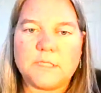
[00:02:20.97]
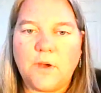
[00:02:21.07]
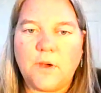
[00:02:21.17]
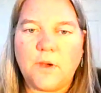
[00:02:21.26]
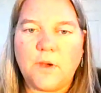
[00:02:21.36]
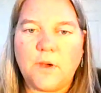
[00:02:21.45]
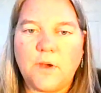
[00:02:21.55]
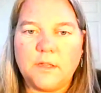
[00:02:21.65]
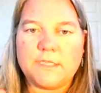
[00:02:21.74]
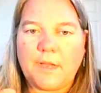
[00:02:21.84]

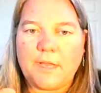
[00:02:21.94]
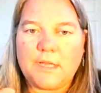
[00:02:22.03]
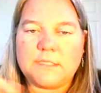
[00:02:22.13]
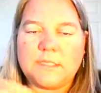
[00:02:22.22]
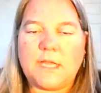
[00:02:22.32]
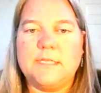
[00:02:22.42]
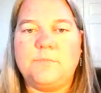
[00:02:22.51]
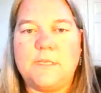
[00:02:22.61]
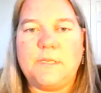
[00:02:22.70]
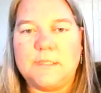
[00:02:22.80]
smallest bite-sized
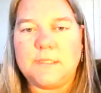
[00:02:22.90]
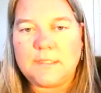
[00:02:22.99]
piece